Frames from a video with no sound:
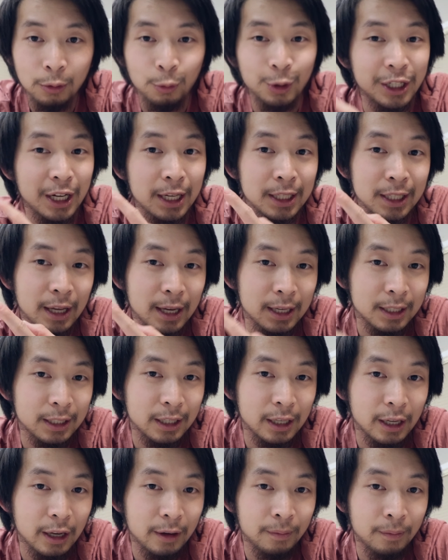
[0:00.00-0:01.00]
which has the
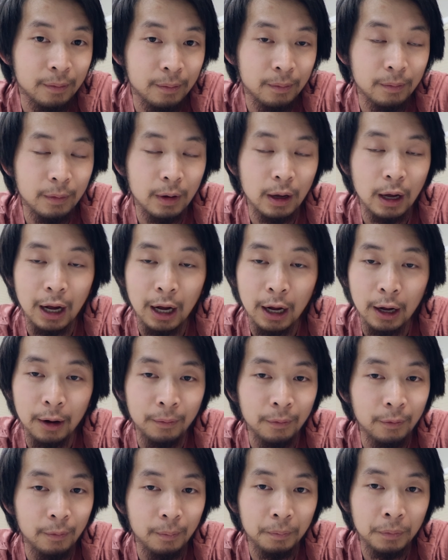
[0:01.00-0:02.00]
STM
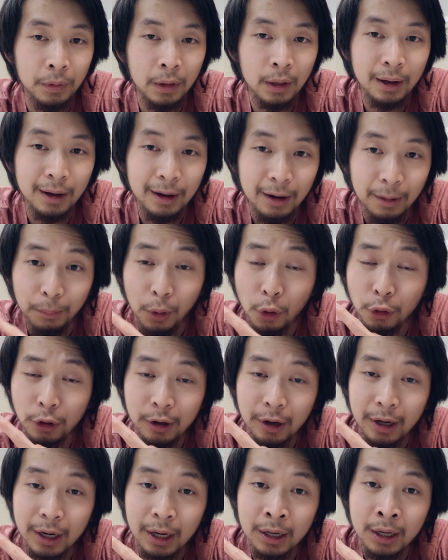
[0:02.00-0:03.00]

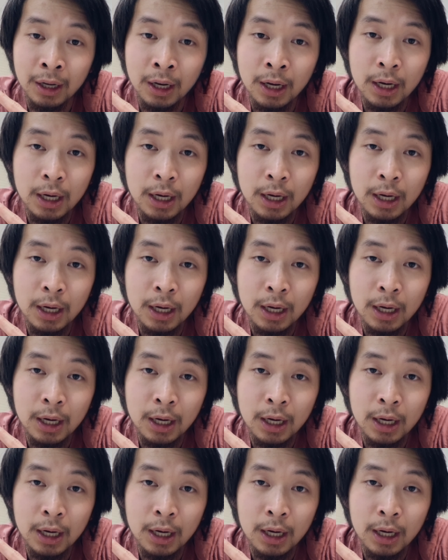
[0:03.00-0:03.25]
motor in it,